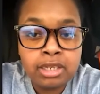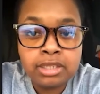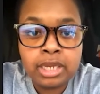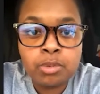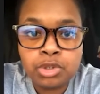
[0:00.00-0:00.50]

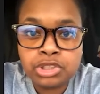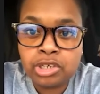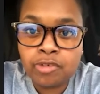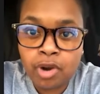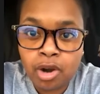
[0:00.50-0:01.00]
They were
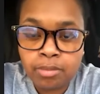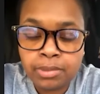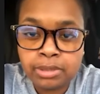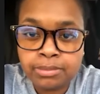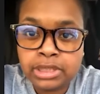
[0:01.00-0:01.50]
self
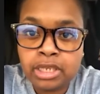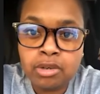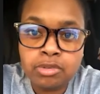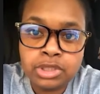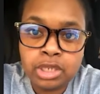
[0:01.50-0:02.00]
harming
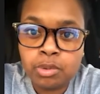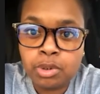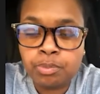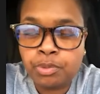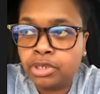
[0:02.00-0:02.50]
themselves. They
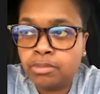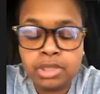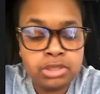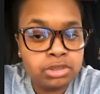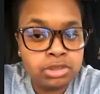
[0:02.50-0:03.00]
were pretty
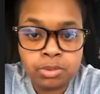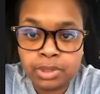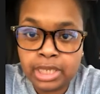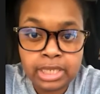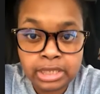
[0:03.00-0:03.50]
much
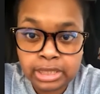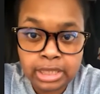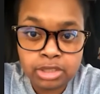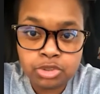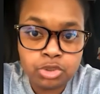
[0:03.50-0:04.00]
doing
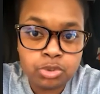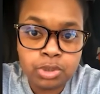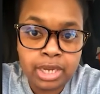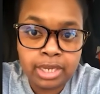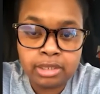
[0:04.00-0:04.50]
anything to
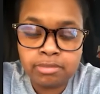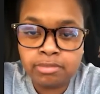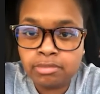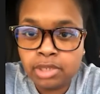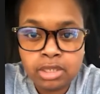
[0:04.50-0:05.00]
kind of,
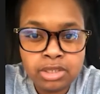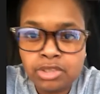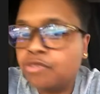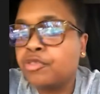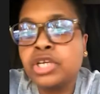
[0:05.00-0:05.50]

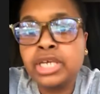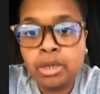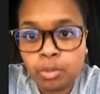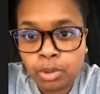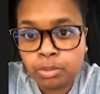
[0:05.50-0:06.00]
you know,
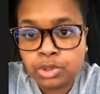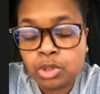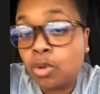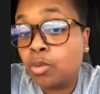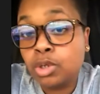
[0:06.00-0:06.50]
forget what was
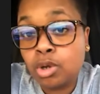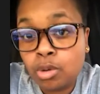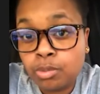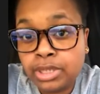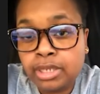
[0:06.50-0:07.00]
going
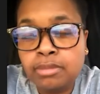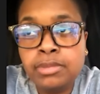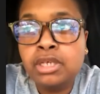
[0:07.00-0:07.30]
on with them.